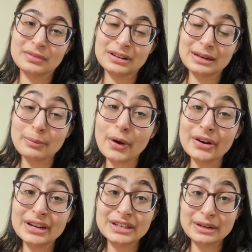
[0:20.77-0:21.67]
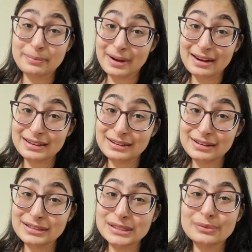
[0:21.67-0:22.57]
laboratory
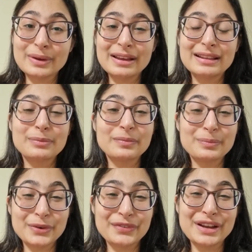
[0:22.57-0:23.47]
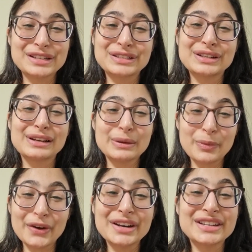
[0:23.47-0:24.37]
practicals with professional
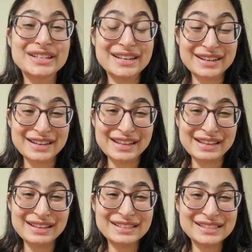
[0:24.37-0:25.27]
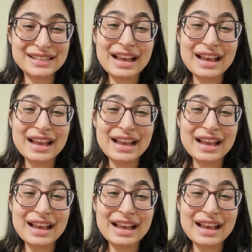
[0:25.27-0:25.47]
laboratory techniques.